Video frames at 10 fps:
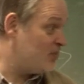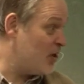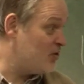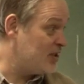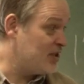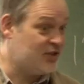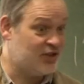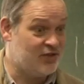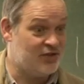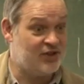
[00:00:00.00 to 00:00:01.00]
you're exposing the
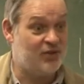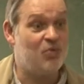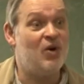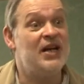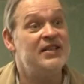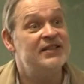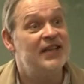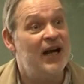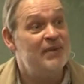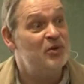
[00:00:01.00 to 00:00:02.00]
students to
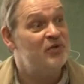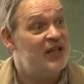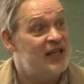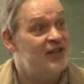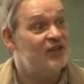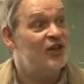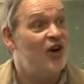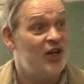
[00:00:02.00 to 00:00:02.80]
one type of legal